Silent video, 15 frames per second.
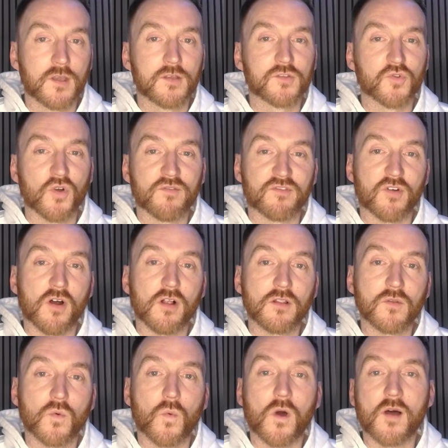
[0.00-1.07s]
So
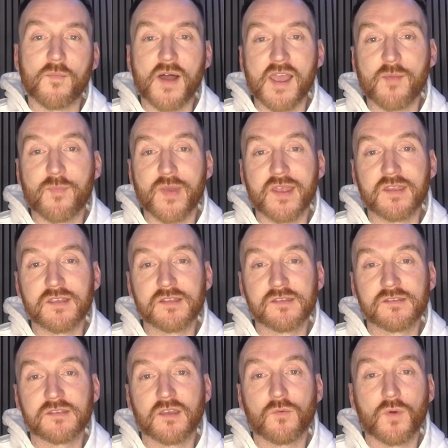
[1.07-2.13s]
overall, what are my
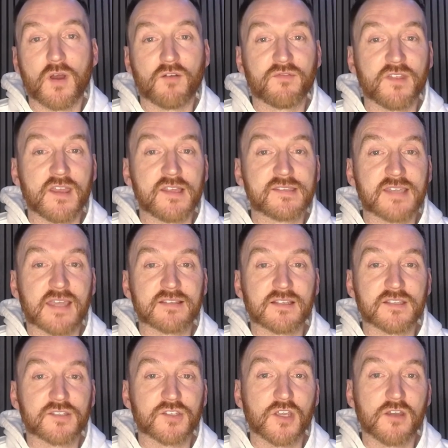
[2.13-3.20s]
opinions of the
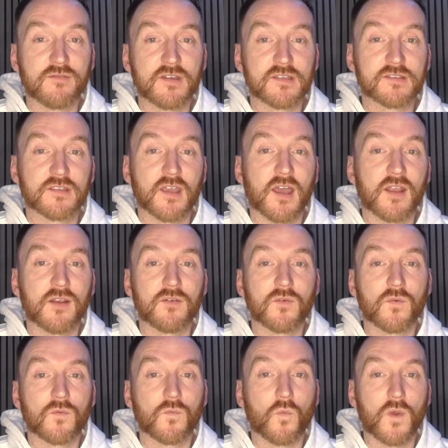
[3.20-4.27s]
Tesla service,
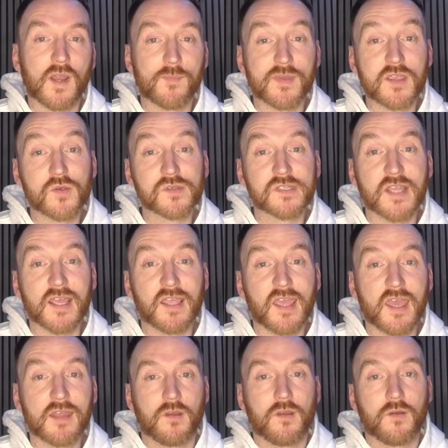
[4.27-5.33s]
and will I be using it
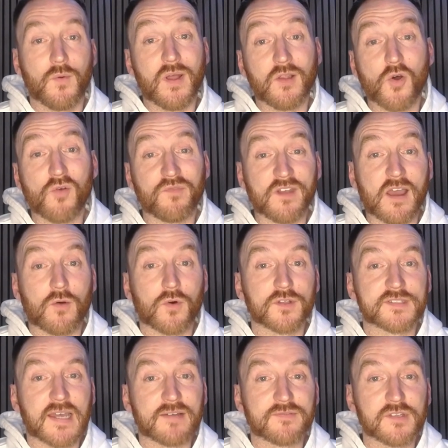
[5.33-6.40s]
again? Well, hopefully I
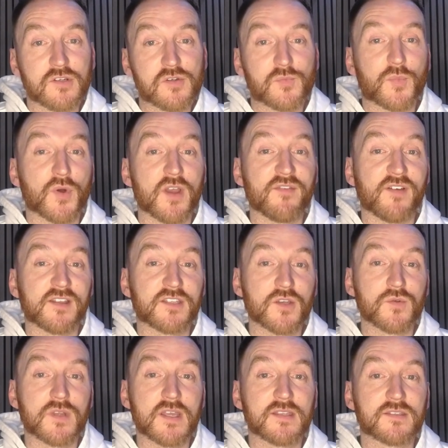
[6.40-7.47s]
won't have to, but if I
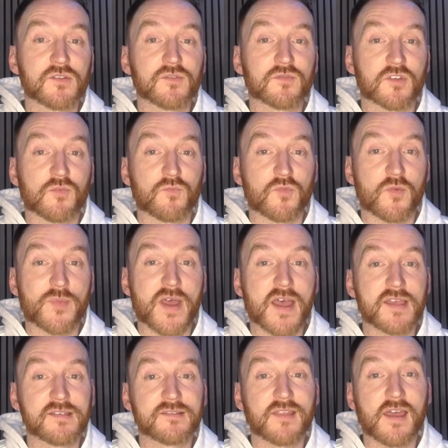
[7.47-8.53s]
do need some
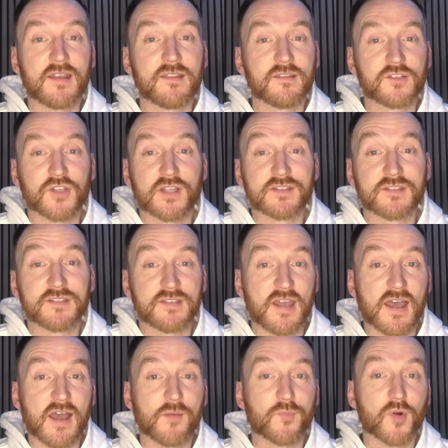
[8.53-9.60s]
repairs, then chances
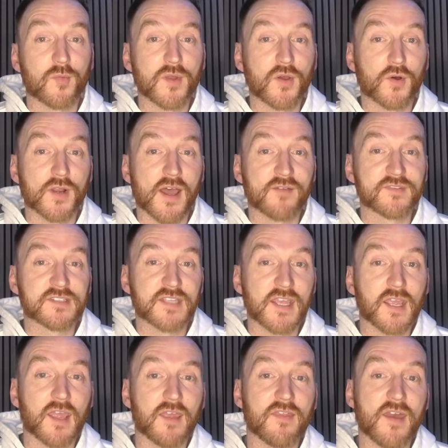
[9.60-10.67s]
are I'm probably going to have to
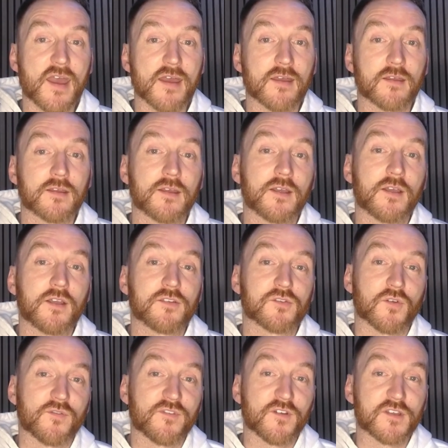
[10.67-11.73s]
take it there.
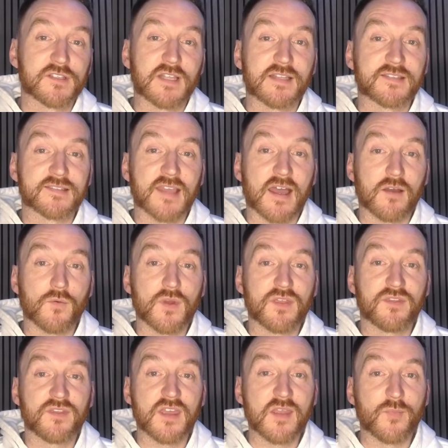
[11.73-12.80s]
So first, let's start
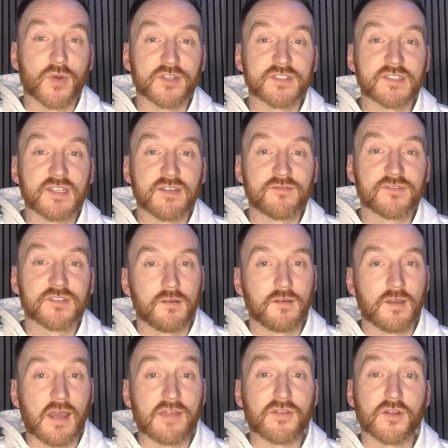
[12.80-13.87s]
with the positives.
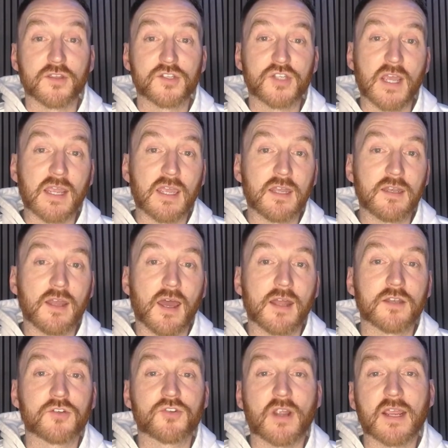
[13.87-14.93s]
I thought the check-in
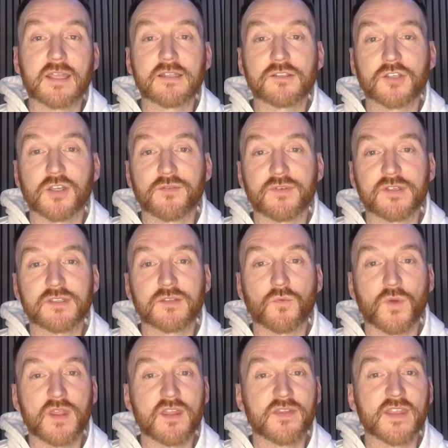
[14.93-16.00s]
and tracking service
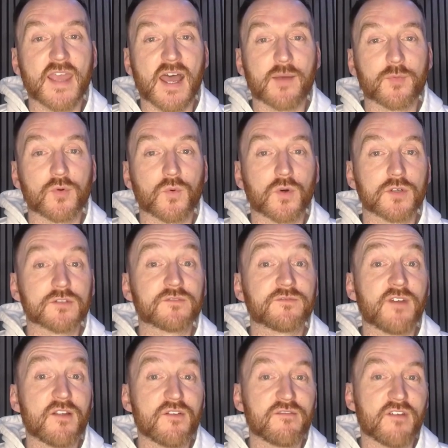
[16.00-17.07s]
within the app was
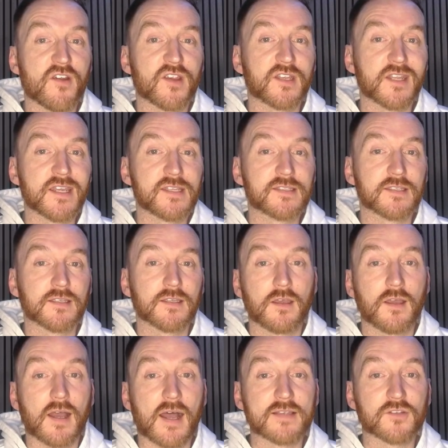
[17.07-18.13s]
very, very neat.
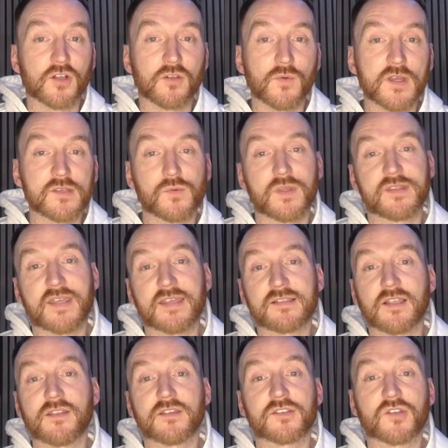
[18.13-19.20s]
As always with
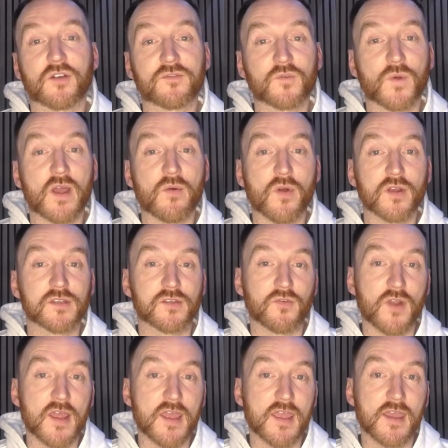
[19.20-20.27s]
Tesla, the software works
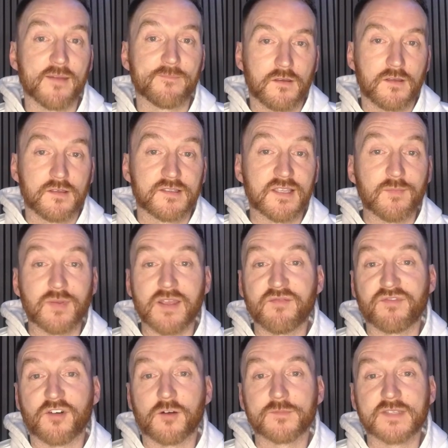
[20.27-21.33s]
great here. Simply
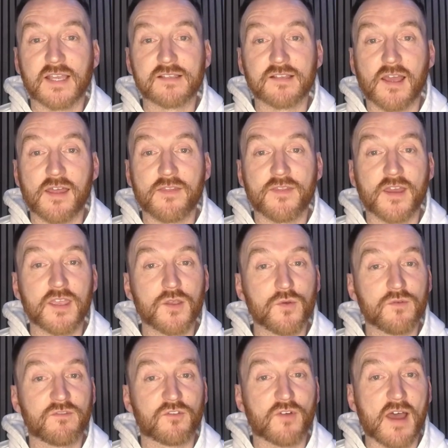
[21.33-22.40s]
inform Tesla that you
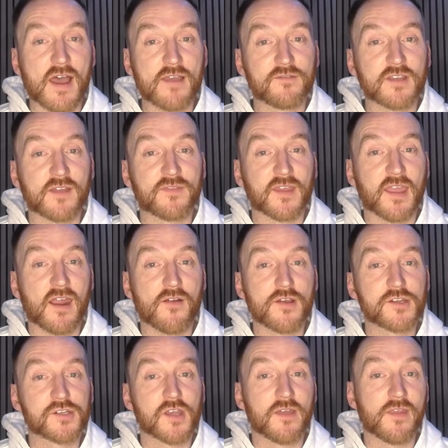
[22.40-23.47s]
have arrived at the
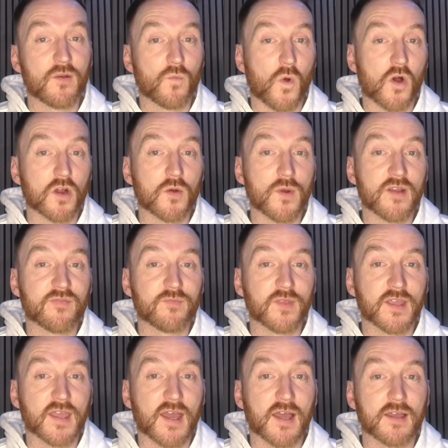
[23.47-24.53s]
garage and then walk away from the
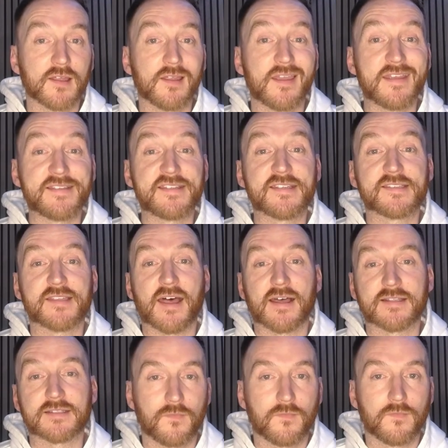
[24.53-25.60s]
car. Easy as
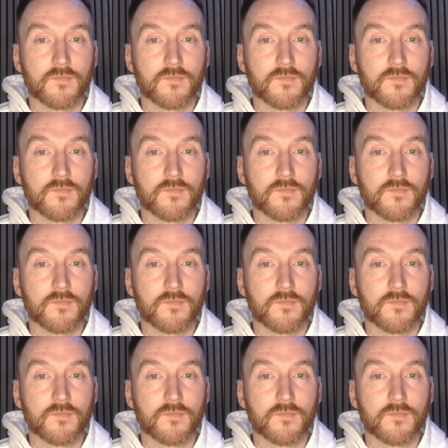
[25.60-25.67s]
that.